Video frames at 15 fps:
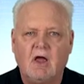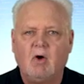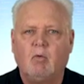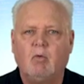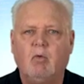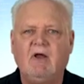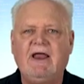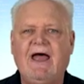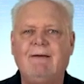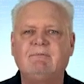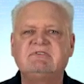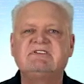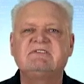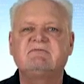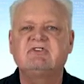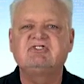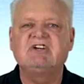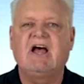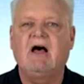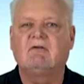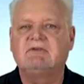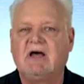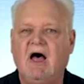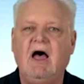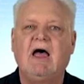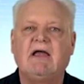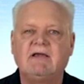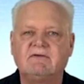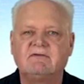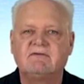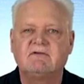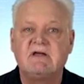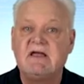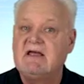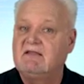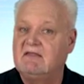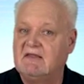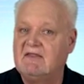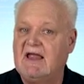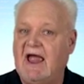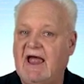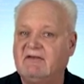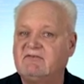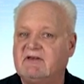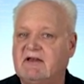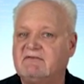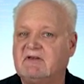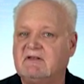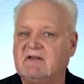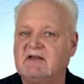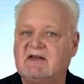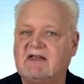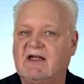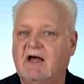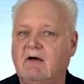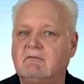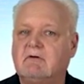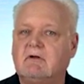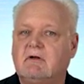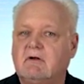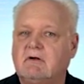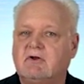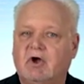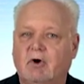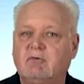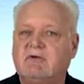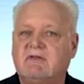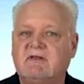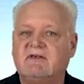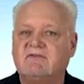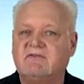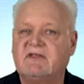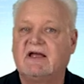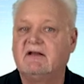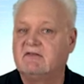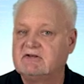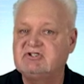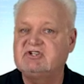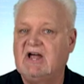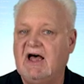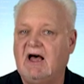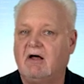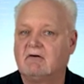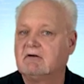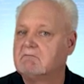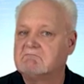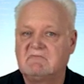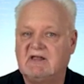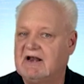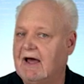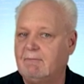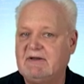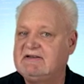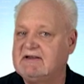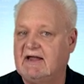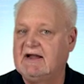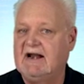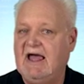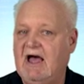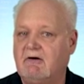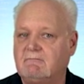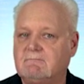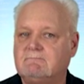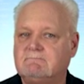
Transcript: Well, what happens if the child dies? Then the assets in the account go to the estate of the child, cannot be taken out.